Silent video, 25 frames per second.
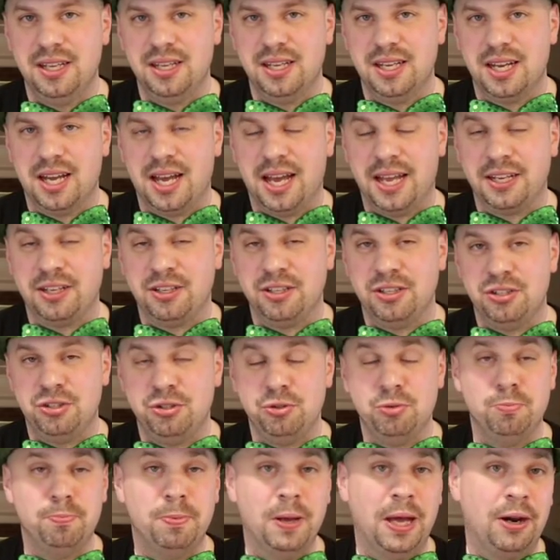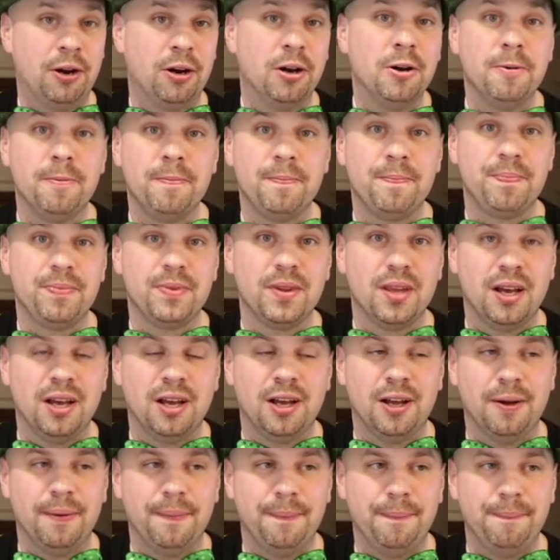I could do better.
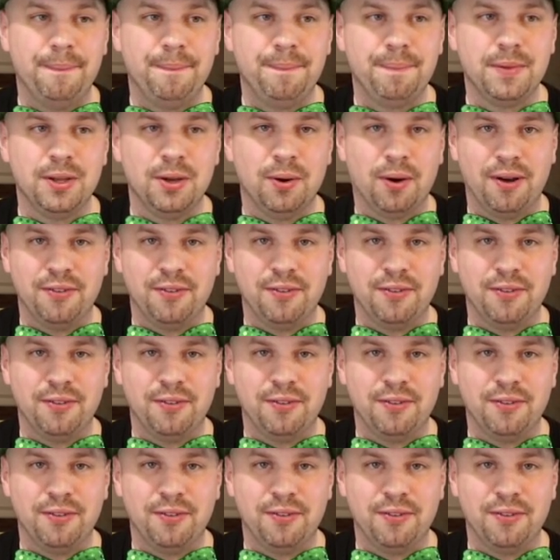You know,